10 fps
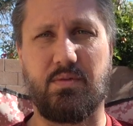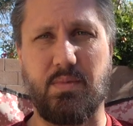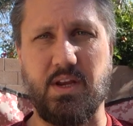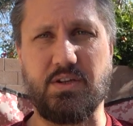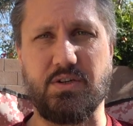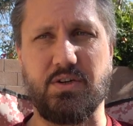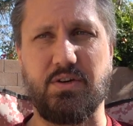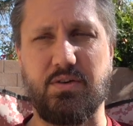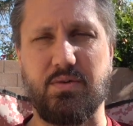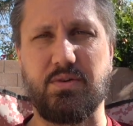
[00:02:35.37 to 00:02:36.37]
Make sure
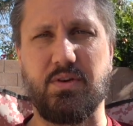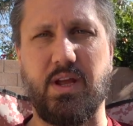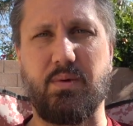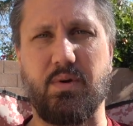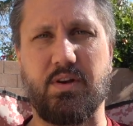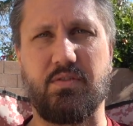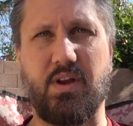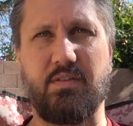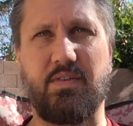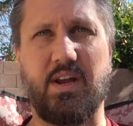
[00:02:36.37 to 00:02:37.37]
you're doing your legwork and
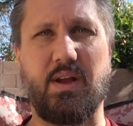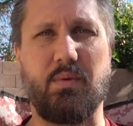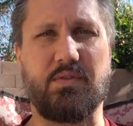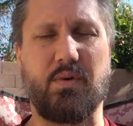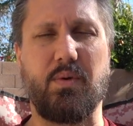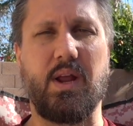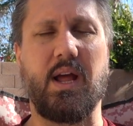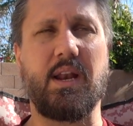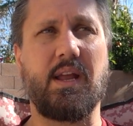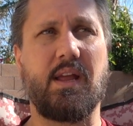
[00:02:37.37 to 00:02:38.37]
trying to find out what's going on.